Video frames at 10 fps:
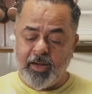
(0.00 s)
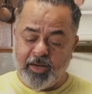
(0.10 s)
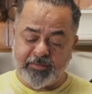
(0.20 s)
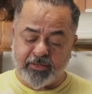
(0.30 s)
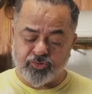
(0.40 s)

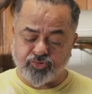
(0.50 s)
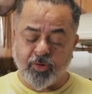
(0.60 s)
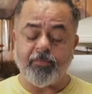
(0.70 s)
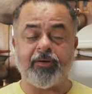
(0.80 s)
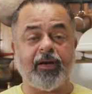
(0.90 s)
and that is
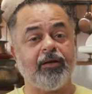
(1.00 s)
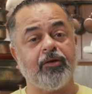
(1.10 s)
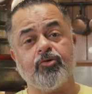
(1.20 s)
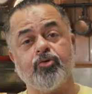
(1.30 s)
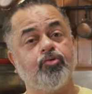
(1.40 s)
why I'm
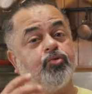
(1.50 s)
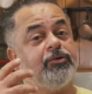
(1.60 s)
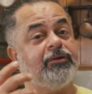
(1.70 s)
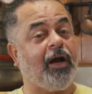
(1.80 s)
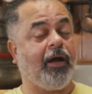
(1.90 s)
attempting to
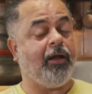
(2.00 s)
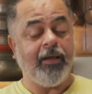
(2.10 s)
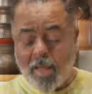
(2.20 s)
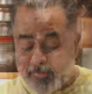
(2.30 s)
do duck. Now,